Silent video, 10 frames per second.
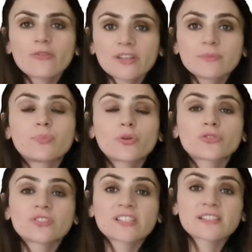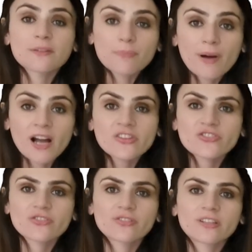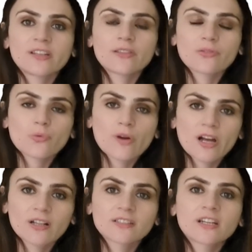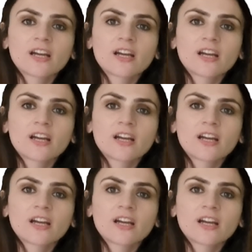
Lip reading: important is compassion in the world,